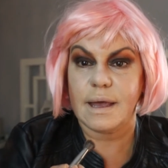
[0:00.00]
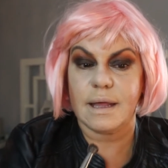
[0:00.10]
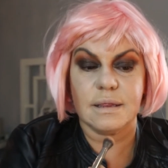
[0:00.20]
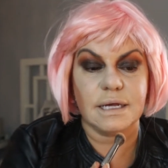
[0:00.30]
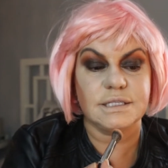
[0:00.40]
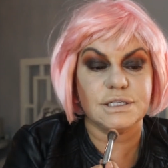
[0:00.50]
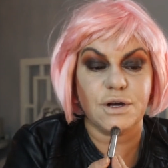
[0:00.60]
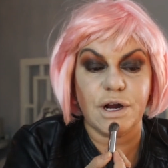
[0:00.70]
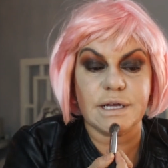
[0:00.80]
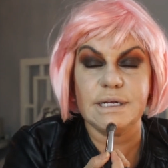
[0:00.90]
and let's
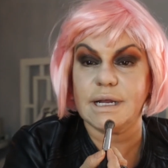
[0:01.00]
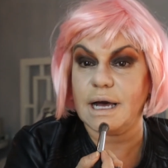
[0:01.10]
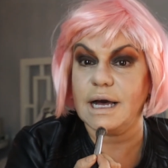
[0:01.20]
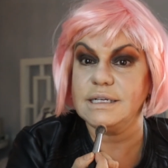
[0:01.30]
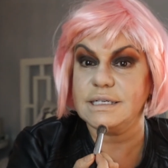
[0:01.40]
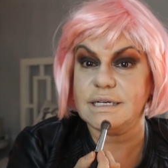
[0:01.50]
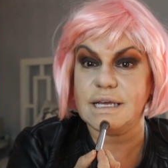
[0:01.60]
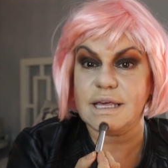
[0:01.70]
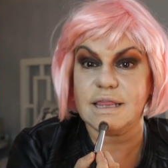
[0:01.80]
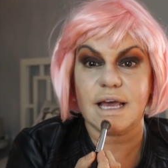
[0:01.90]
darken
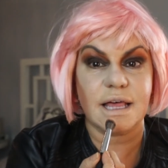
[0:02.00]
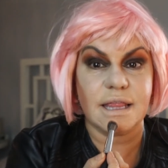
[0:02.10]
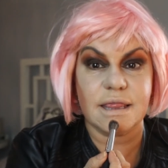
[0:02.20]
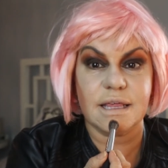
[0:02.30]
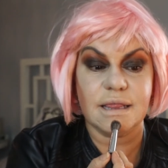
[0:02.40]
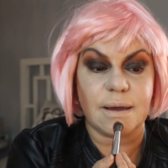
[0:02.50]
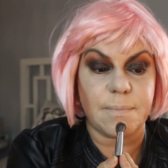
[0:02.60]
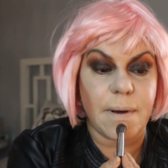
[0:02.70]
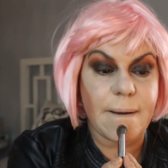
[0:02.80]
underneath the lip.